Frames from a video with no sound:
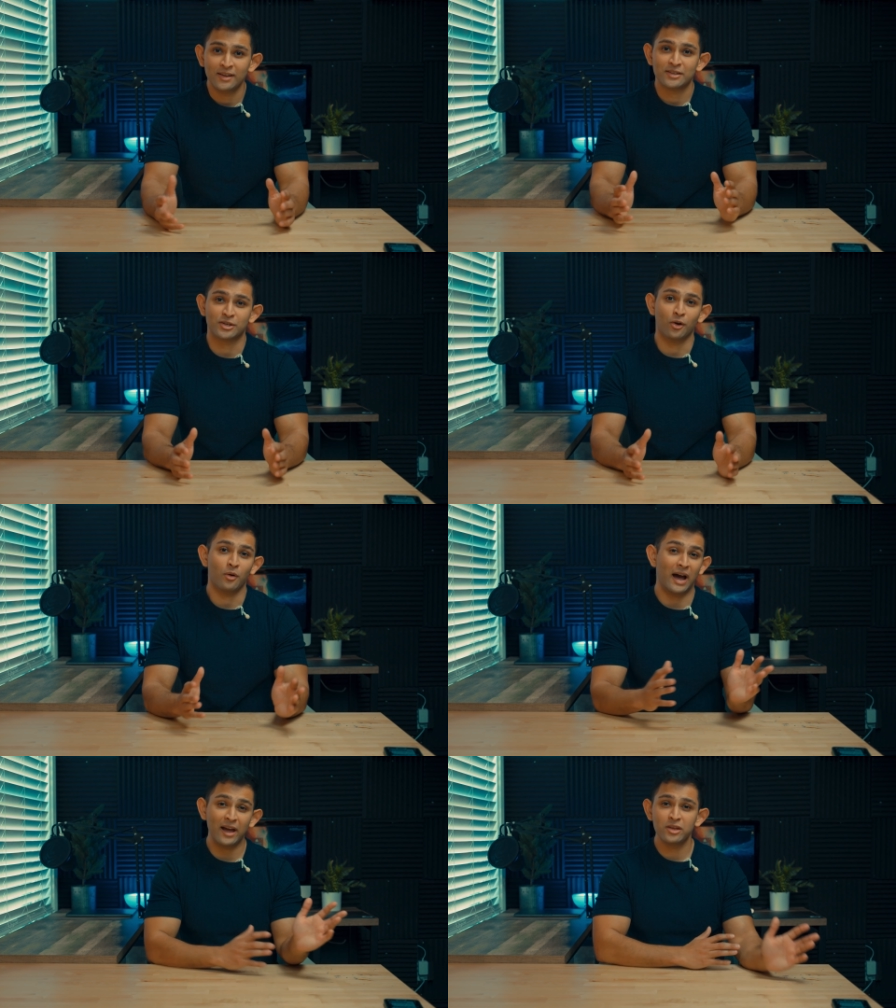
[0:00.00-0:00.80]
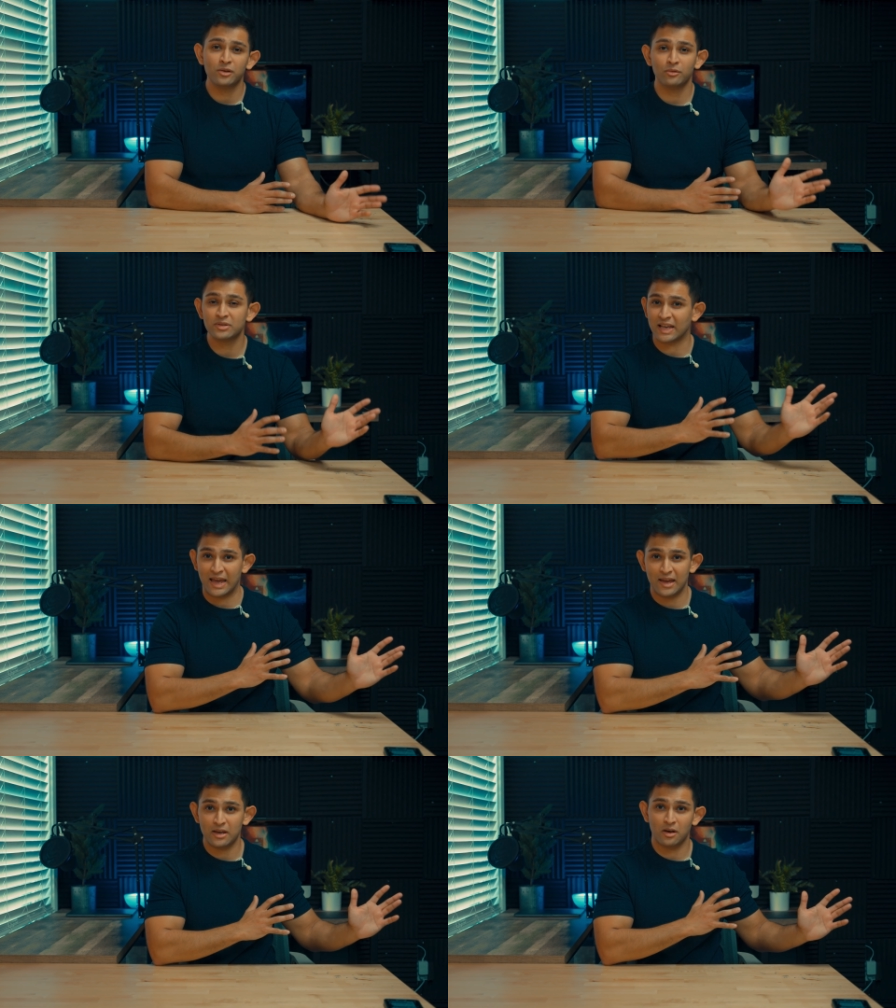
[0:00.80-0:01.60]
So I use
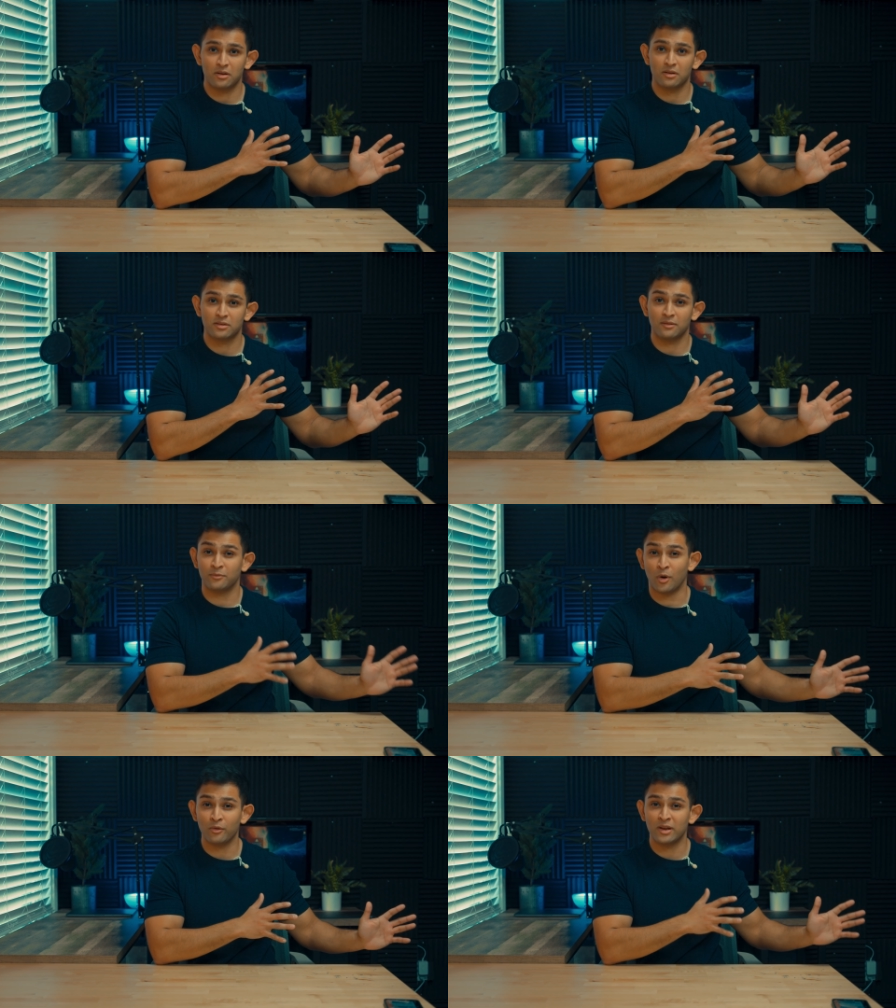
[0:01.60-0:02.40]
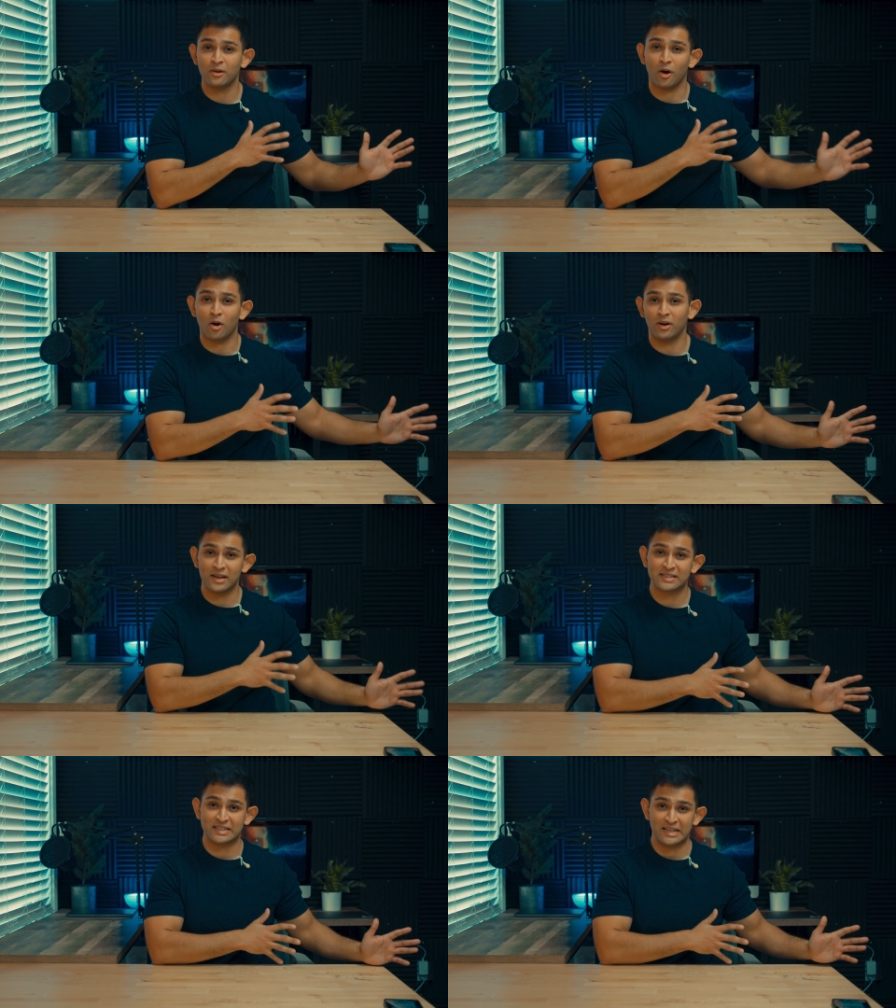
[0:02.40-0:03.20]
a Ronin
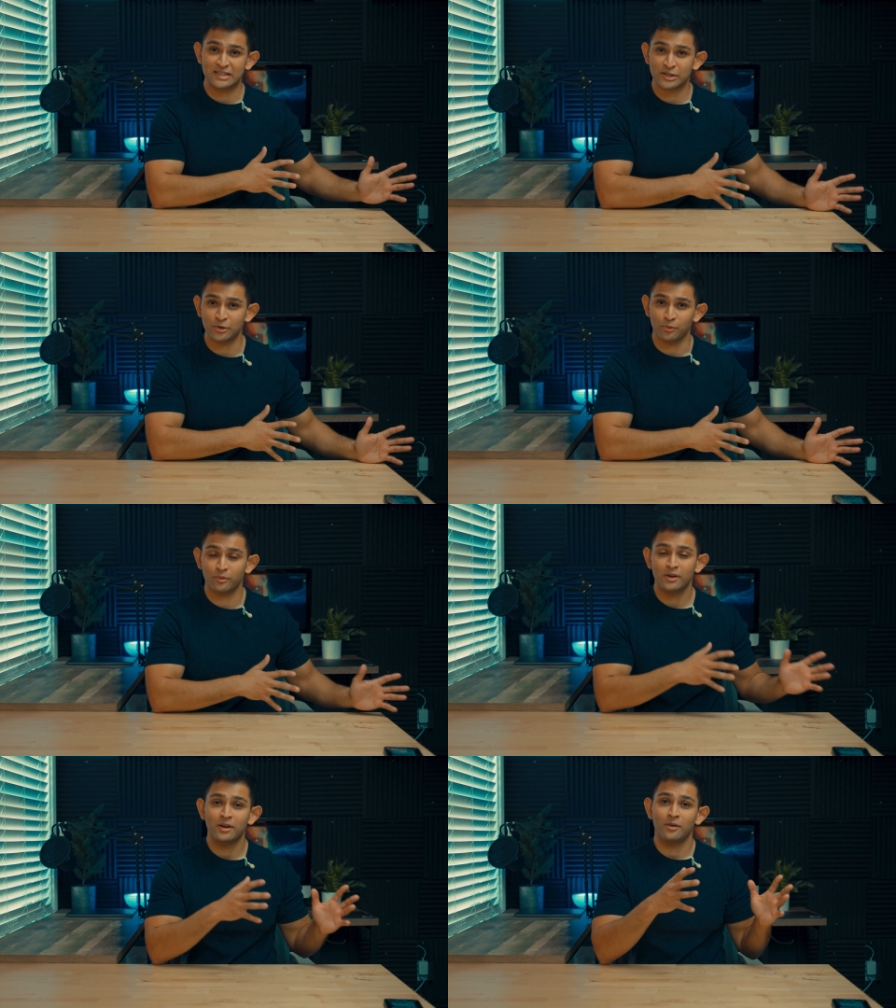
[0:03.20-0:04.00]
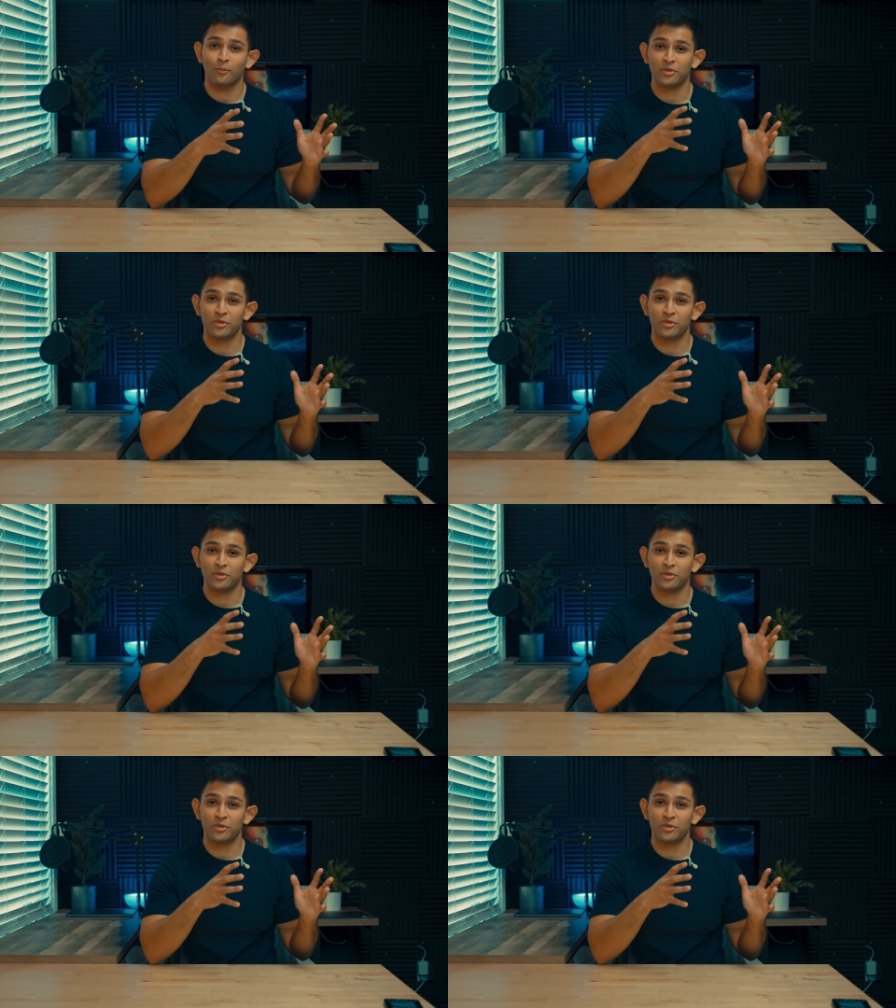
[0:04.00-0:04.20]
RSC2.